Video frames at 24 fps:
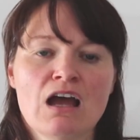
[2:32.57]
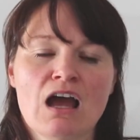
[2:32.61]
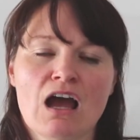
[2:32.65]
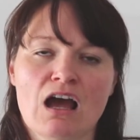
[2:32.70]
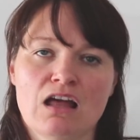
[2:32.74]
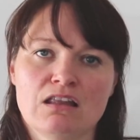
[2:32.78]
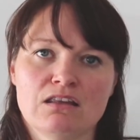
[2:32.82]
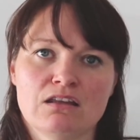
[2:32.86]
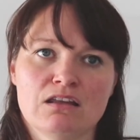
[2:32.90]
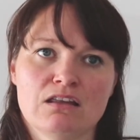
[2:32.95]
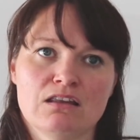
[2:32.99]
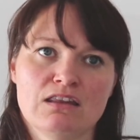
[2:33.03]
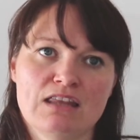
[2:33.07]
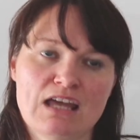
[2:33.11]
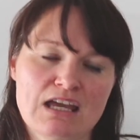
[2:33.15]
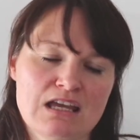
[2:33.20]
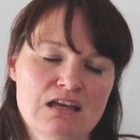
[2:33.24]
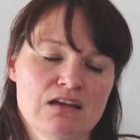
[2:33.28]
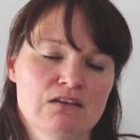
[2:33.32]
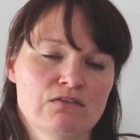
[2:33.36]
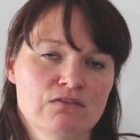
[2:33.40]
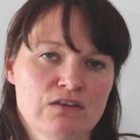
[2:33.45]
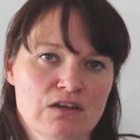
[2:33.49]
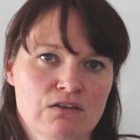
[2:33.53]
and that they
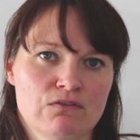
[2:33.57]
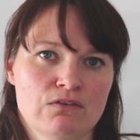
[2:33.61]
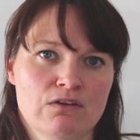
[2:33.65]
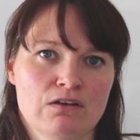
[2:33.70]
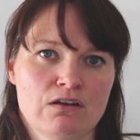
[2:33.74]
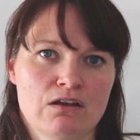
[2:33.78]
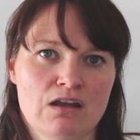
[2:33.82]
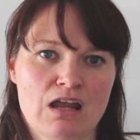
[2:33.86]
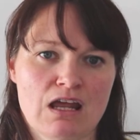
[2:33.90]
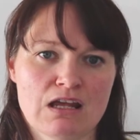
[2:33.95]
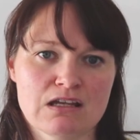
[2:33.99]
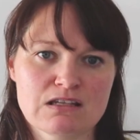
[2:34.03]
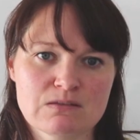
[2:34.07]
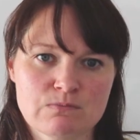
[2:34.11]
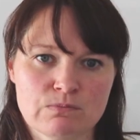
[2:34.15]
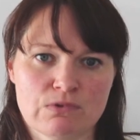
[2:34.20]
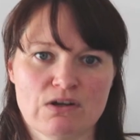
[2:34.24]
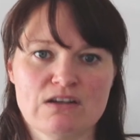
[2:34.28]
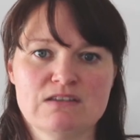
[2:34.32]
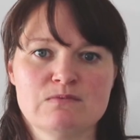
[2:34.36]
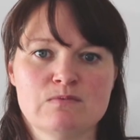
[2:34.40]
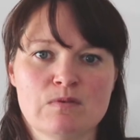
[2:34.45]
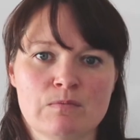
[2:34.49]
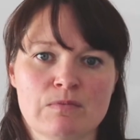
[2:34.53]
have given
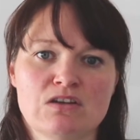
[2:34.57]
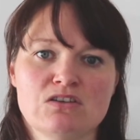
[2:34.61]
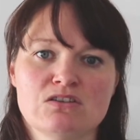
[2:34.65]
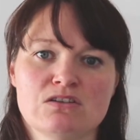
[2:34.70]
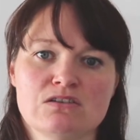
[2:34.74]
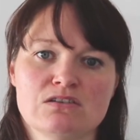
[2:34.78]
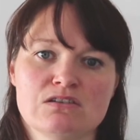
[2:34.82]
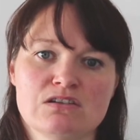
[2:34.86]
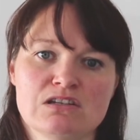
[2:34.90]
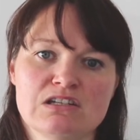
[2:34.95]
express permission